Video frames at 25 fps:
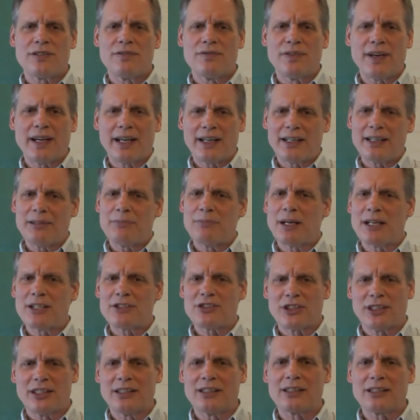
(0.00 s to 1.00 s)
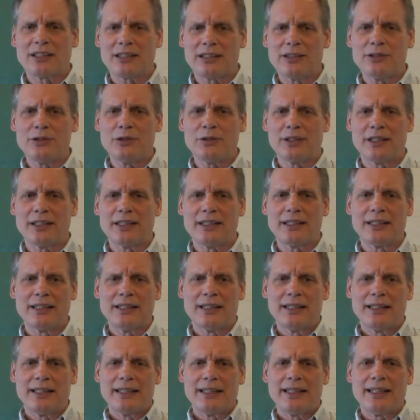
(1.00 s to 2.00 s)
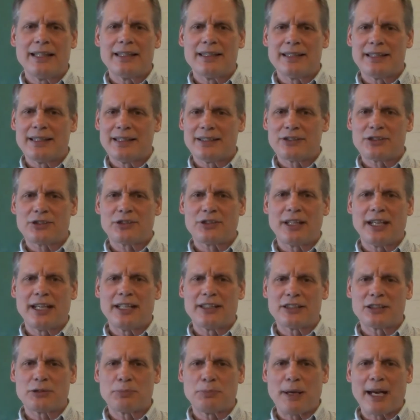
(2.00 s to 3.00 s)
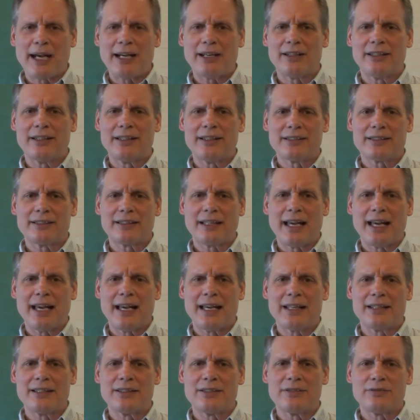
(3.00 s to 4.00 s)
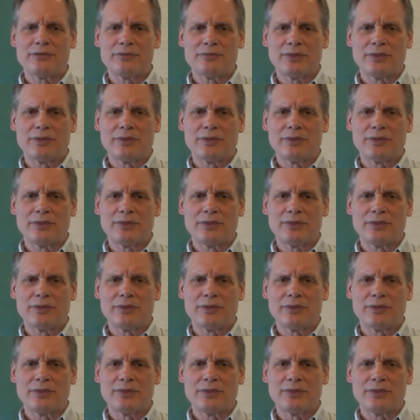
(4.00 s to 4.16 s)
very much included in this transparent and